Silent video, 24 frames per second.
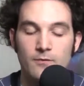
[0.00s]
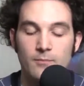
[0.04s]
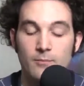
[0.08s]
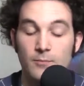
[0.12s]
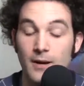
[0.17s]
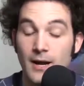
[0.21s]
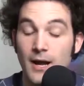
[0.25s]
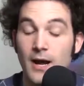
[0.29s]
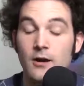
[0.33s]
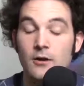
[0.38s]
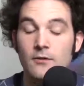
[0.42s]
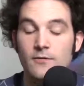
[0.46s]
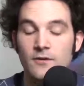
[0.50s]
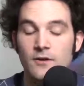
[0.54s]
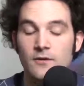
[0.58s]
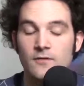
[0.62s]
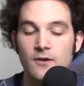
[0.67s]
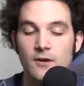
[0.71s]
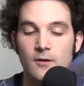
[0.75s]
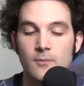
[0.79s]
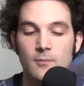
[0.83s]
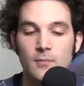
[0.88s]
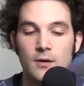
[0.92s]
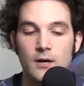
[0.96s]
biography of
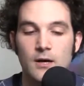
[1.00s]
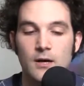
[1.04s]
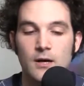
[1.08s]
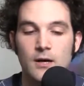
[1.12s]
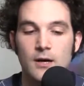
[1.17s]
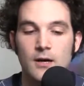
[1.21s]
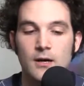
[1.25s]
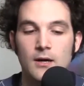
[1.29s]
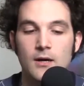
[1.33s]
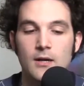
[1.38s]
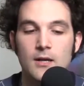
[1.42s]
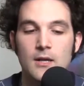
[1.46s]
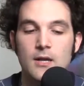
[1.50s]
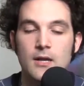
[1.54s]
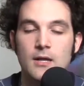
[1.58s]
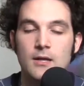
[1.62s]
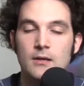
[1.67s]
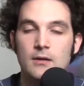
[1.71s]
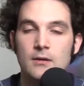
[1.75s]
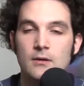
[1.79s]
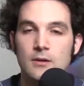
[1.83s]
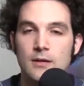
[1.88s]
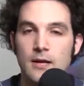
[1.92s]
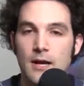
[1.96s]
him
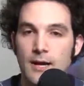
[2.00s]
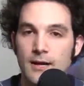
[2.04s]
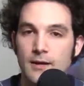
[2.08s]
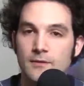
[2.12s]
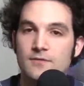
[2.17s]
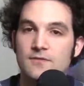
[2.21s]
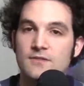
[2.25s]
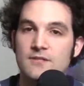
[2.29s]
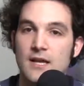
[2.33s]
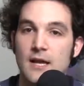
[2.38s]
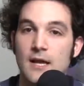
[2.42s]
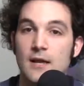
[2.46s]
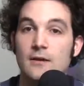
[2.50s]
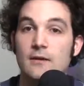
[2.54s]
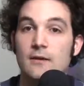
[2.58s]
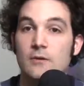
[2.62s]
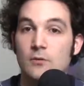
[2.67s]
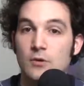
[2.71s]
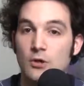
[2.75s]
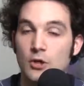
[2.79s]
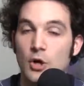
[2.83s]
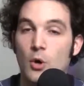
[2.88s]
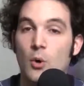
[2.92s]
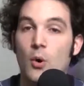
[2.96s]
kind of said,
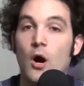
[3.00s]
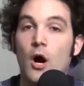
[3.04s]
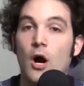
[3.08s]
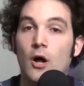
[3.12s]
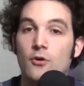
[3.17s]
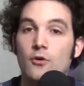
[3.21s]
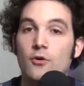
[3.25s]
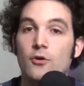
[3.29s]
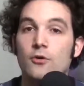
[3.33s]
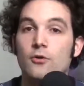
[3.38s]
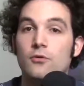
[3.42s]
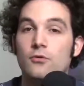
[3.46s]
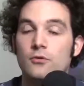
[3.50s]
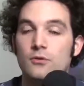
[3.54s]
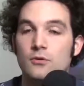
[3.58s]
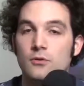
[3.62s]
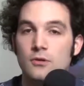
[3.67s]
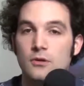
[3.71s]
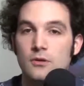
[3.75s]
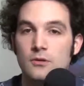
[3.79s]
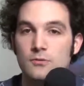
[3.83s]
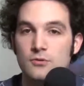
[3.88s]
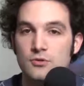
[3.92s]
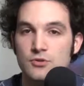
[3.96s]
other
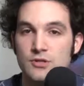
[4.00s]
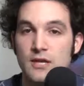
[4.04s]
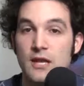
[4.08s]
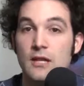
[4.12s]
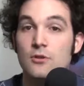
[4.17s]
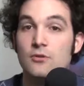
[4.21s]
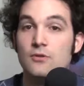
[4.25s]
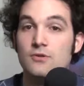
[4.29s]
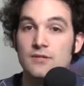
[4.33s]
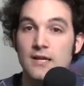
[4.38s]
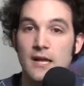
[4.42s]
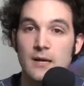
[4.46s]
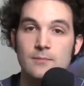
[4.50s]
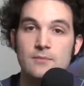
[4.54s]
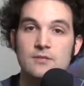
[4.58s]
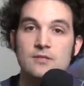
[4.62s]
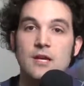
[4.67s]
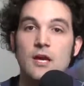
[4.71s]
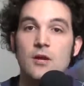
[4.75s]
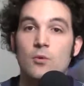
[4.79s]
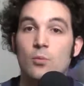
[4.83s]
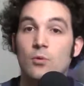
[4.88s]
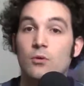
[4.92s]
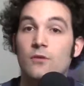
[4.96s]
sellers,
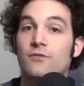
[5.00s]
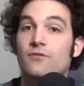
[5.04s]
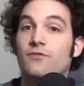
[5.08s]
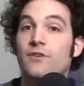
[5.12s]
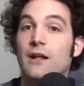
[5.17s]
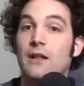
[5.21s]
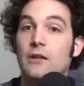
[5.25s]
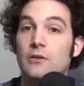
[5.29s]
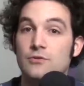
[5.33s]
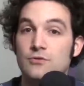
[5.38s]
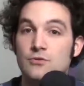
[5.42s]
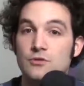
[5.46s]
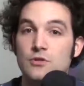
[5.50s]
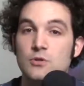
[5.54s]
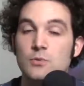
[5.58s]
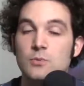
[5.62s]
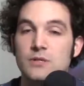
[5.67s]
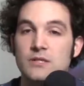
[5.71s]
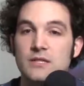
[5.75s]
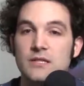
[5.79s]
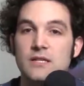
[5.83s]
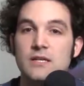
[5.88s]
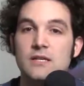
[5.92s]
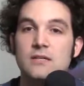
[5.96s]
Amazon will follow suit
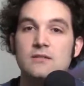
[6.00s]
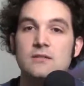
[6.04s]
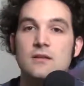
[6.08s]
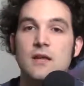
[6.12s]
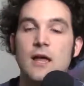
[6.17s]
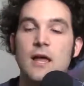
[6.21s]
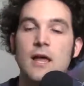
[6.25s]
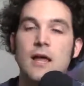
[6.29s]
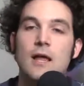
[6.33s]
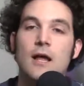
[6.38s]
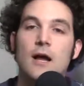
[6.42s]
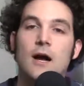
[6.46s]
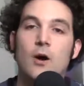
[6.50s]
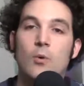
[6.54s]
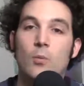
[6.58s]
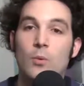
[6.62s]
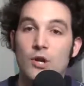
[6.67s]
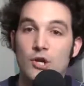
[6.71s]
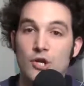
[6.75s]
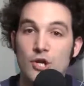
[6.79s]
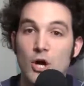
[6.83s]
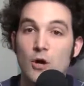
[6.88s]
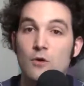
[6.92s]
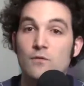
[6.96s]
with this.
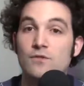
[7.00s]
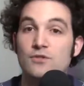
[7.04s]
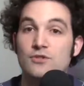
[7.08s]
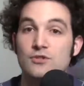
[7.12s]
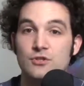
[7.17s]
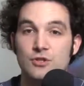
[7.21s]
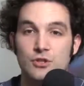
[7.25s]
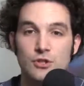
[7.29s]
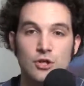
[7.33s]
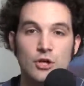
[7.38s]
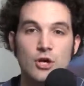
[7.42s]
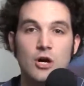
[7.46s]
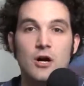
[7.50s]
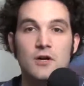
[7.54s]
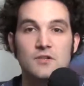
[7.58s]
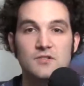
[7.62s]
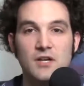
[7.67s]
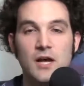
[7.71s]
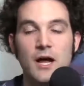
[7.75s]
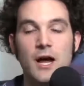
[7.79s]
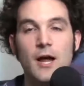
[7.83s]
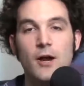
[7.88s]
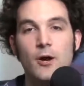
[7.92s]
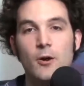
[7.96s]
We know this is going to cause
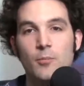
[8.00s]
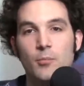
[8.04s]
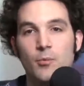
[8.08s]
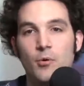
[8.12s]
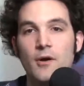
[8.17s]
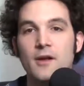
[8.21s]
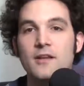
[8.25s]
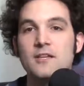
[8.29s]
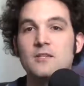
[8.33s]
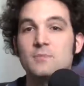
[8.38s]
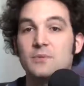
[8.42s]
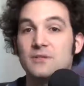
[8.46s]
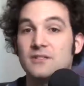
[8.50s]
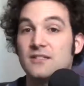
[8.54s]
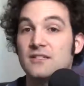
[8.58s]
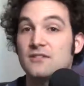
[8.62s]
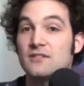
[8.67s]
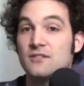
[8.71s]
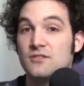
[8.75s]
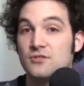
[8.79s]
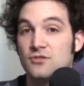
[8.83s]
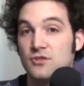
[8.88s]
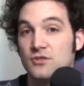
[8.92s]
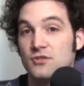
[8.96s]
a higher price, but
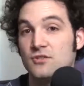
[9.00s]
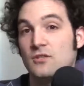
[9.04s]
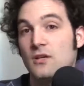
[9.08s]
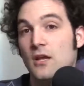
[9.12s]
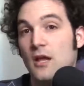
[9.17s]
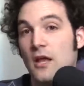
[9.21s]
this is just